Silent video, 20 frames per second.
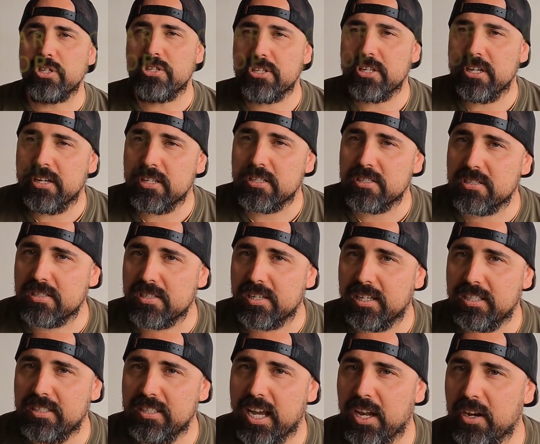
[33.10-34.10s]
Shirtz,
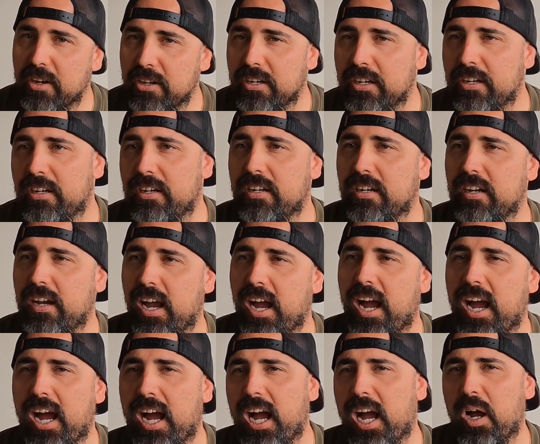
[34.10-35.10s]
tattoo,
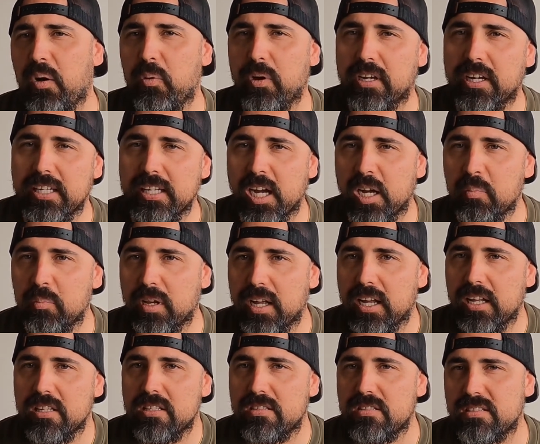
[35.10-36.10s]
work at Young
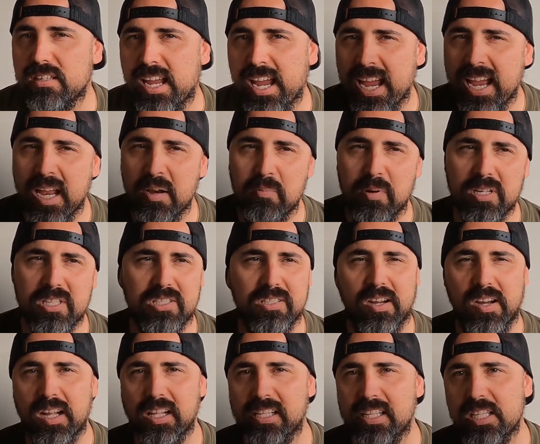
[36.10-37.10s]
Bloods, and my
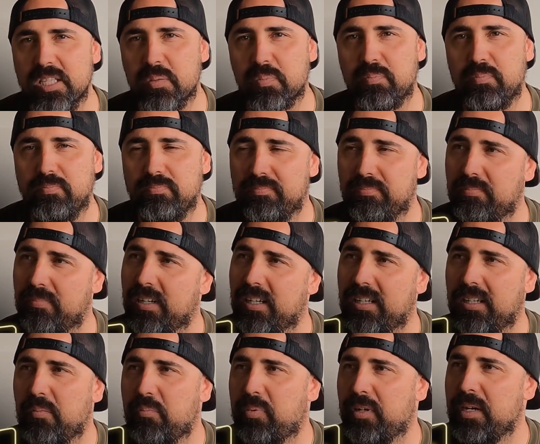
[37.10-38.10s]
style is
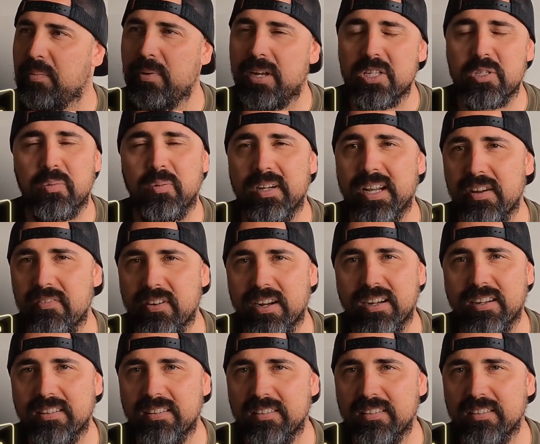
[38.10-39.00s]
pretty much whatever.